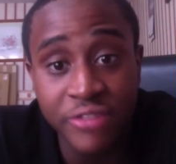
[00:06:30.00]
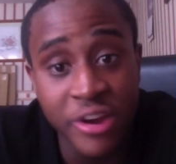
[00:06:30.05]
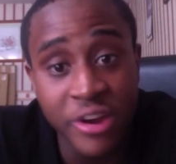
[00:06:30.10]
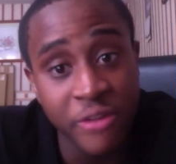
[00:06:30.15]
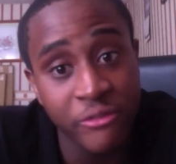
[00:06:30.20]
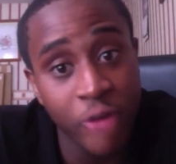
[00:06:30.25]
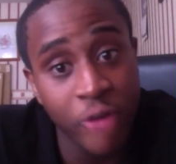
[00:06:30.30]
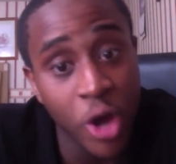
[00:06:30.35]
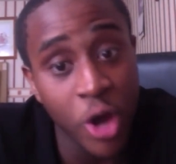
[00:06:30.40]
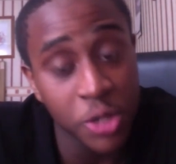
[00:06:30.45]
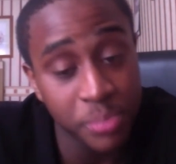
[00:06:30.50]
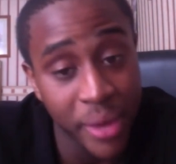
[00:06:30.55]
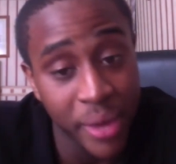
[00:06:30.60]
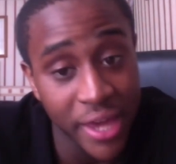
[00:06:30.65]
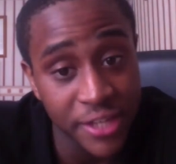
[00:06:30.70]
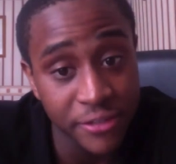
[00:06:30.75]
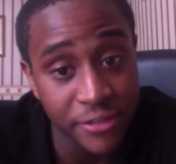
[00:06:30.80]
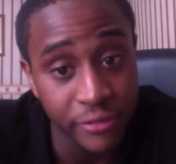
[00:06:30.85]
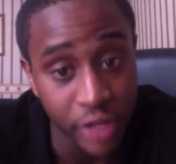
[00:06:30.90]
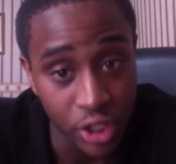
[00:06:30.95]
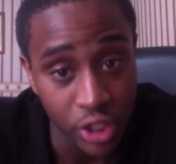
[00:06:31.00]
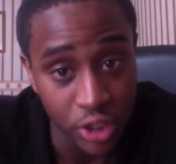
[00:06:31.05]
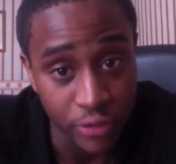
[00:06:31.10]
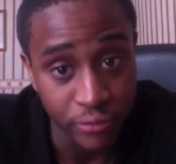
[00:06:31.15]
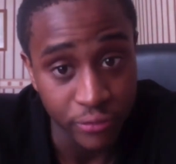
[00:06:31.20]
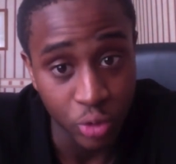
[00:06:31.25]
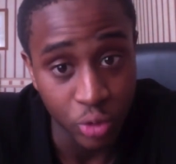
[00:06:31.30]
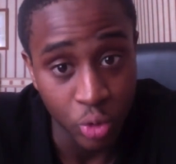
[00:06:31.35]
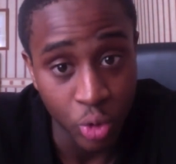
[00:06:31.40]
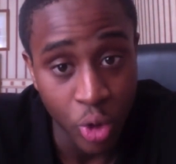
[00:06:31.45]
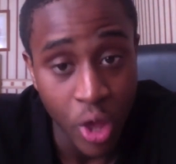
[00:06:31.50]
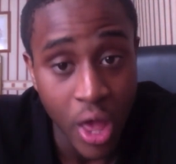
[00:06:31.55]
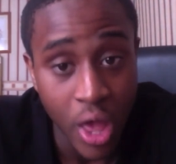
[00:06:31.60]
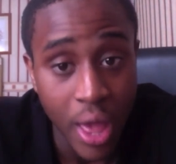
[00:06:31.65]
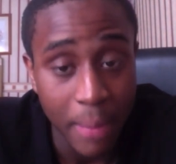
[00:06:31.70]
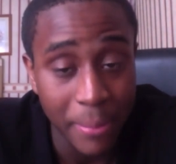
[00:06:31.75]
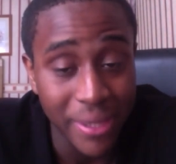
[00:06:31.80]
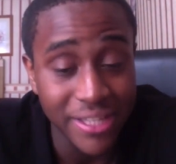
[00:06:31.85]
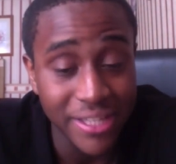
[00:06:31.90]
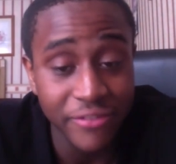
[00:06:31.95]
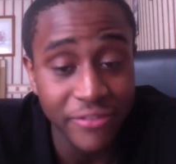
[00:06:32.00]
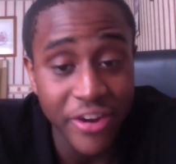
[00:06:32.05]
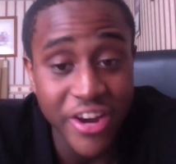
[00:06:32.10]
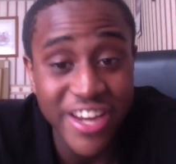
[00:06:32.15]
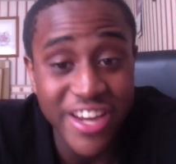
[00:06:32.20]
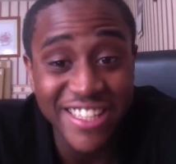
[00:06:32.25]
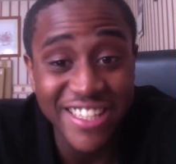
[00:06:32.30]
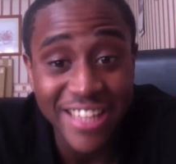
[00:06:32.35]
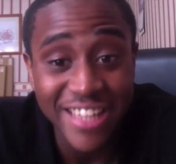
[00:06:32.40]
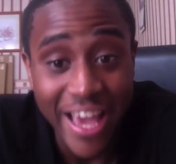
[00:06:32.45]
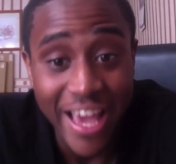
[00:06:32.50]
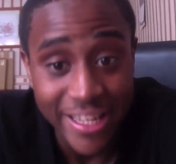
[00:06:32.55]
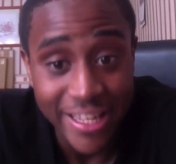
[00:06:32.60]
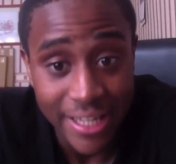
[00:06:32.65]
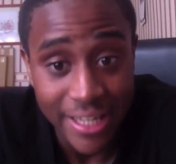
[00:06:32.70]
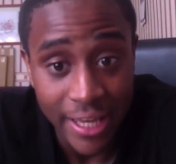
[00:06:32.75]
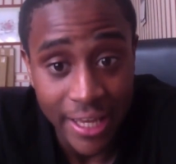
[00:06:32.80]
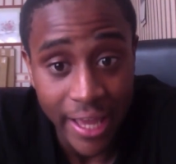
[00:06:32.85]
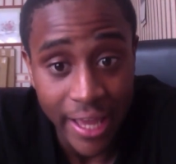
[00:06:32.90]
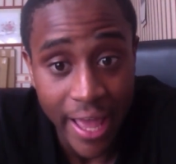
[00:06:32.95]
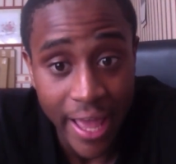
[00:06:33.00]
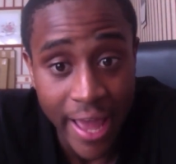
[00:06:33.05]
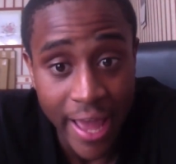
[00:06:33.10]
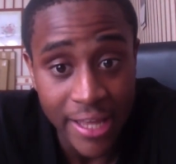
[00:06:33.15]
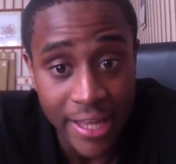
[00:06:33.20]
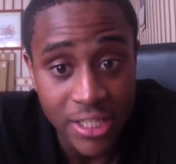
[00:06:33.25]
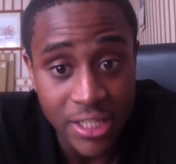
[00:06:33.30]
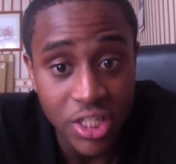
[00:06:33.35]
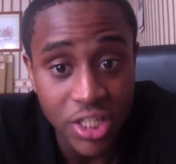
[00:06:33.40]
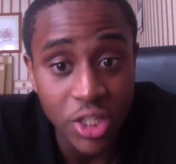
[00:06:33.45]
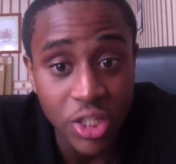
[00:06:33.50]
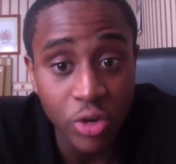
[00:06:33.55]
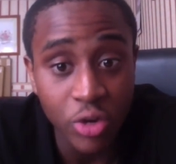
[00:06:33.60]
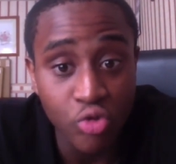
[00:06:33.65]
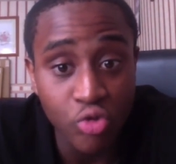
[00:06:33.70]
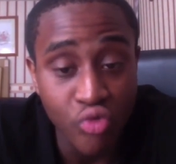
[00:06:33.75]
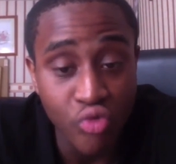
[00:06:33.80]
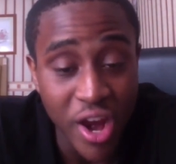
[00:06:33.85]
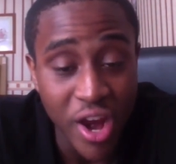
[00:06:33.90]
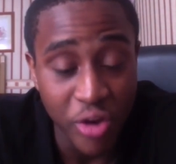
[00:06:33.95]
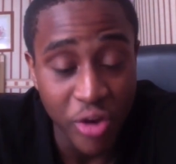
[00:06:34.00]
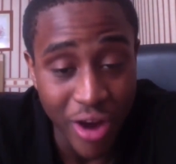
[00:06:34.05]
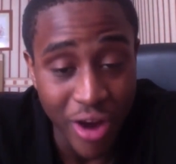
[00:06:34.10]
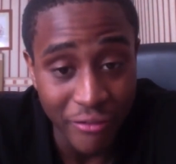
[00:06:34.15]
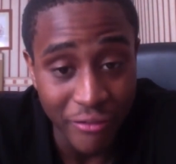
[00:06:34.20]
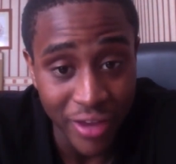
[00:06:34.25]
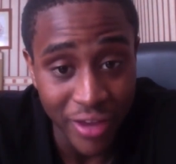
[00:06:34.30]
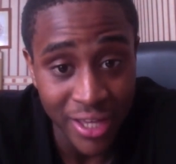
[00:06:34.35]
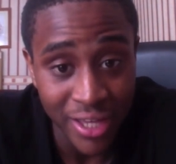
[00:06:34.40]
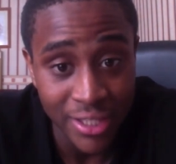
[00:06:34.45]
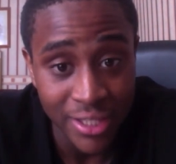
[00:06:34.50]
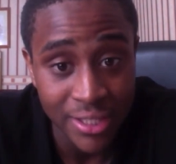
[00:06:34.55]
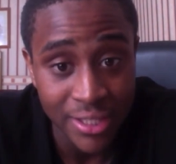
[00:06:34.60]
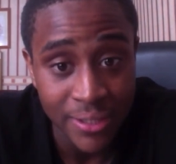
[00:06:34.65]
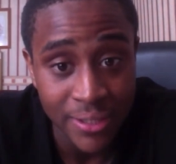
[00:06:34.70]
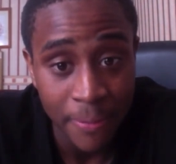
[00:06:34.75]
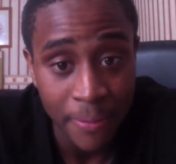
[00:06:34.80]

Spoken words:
fast-paced, first of all, but it's very exciting, and it's just great graphics,